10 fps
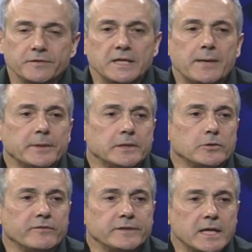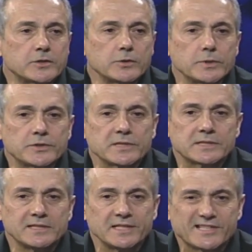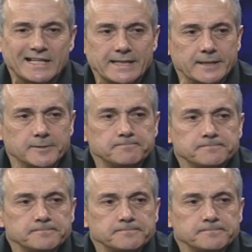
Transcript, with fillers: phenomenon of nature, which is design.